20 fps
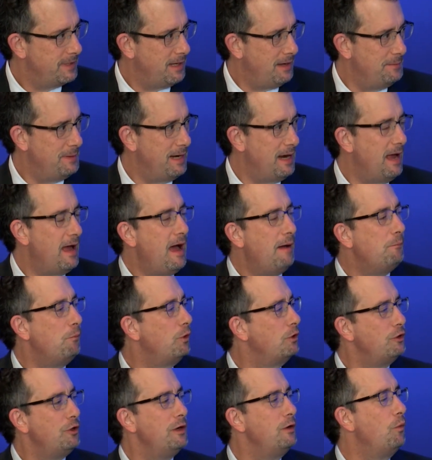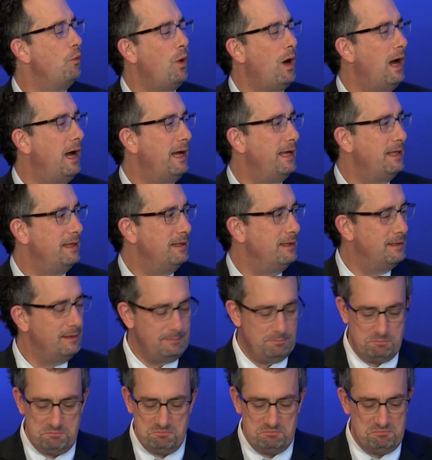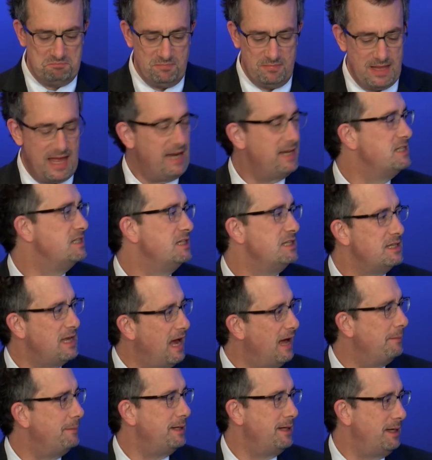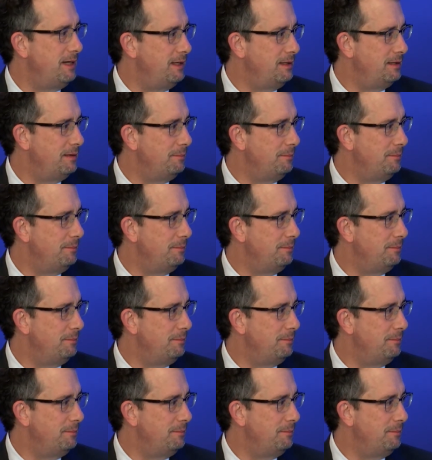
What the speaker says: I'm wondering why that isn't dominating